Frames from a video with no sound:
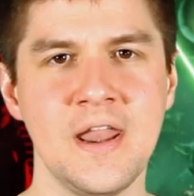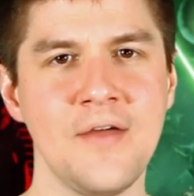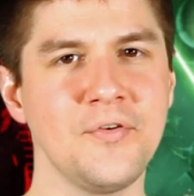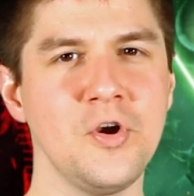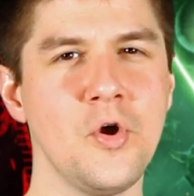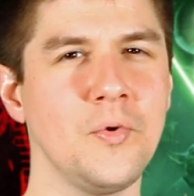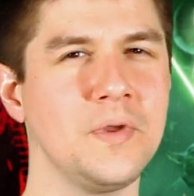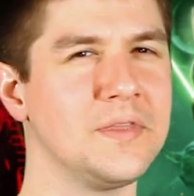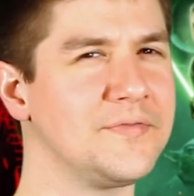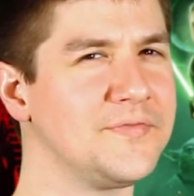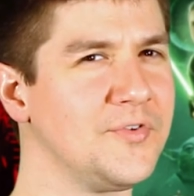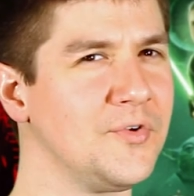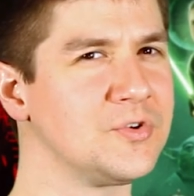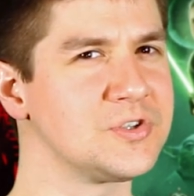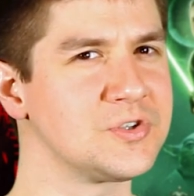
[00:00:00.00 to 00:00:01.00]
never knowing the
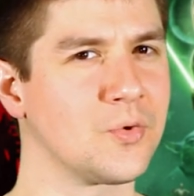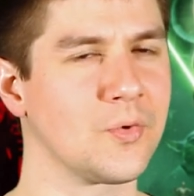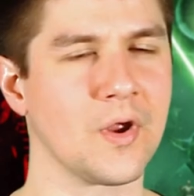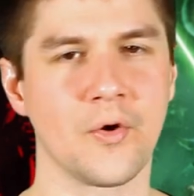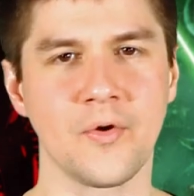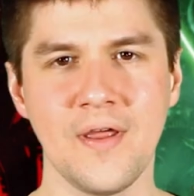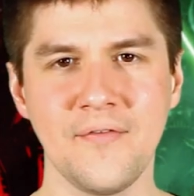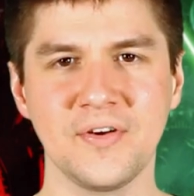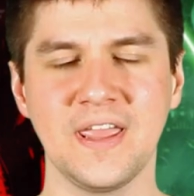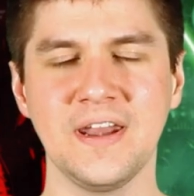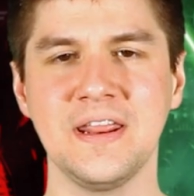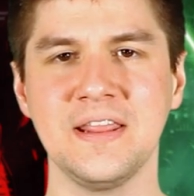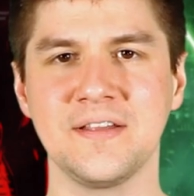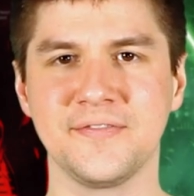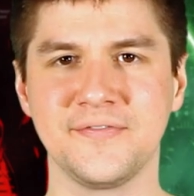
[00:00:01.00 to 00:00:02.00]
full story or never
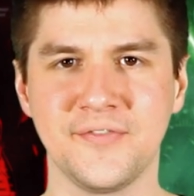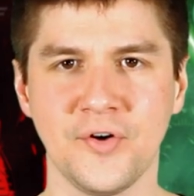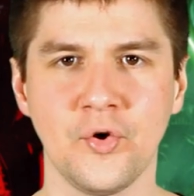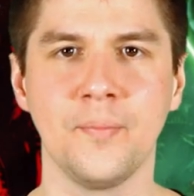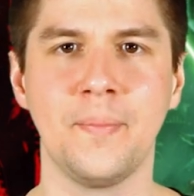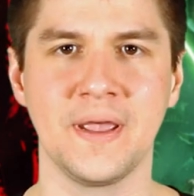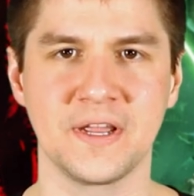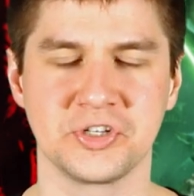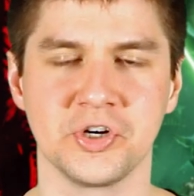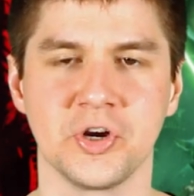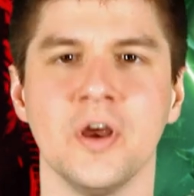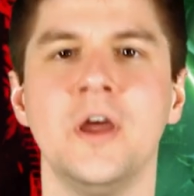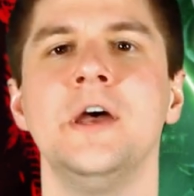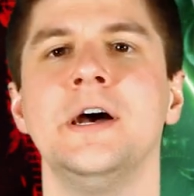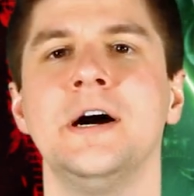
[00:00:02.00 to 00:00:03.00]
getting the full
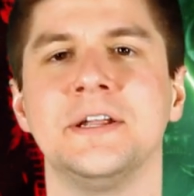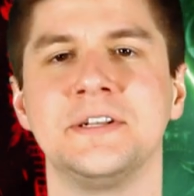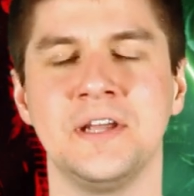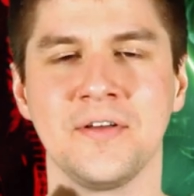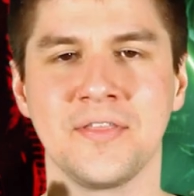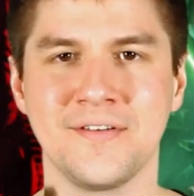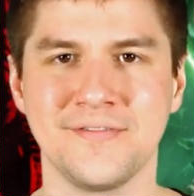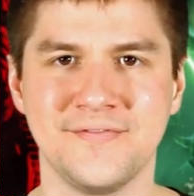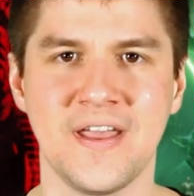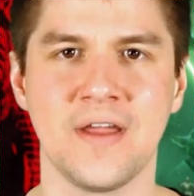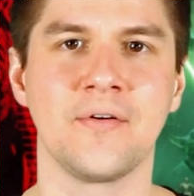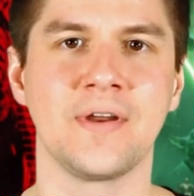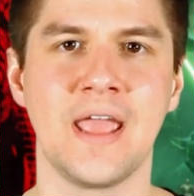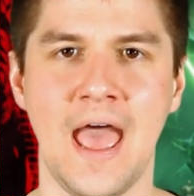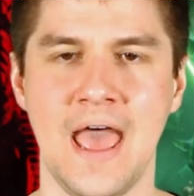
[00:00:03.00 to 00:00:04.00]
picture until the
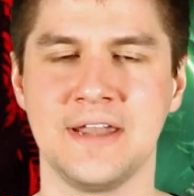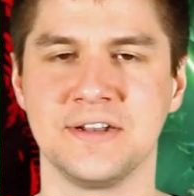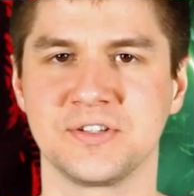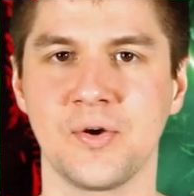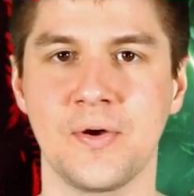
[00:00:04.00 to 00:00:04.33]
very end.